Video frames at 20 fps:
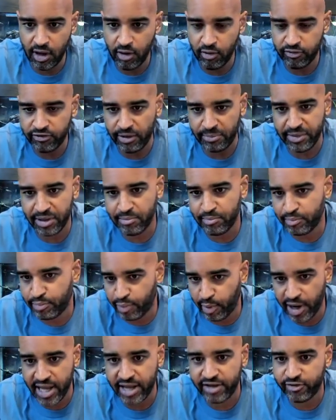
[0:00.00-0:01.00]
something
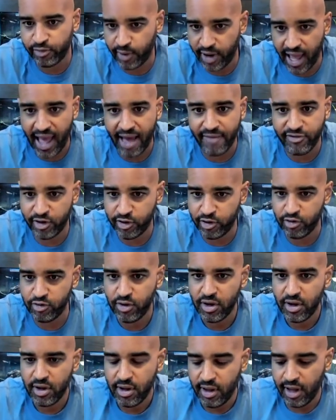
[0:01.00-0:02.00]
breaks, what have you,
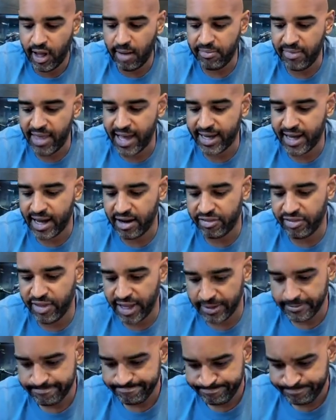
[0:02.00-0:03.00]
that kind of
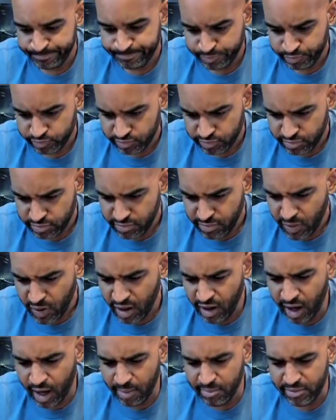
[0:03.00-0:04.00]

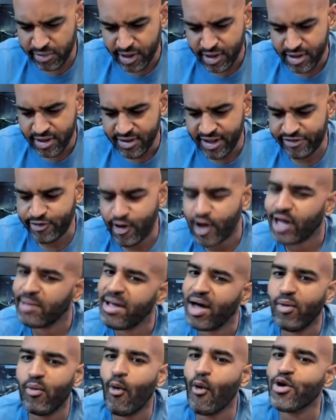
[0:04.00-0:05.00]
thing. Let's talk
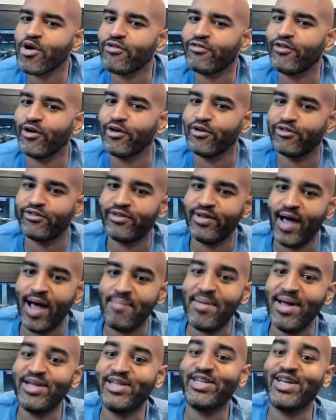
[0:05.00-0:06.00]
about water first. I
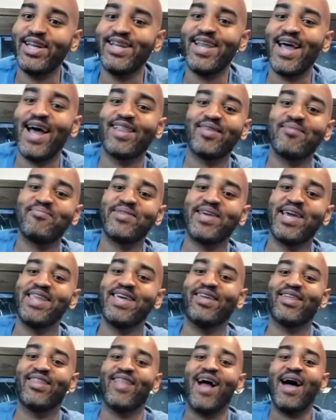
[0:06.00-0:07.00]
mentioned at the beginning
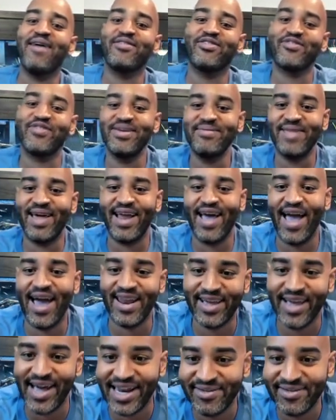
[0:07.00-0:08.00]
of the live stream that I had a kind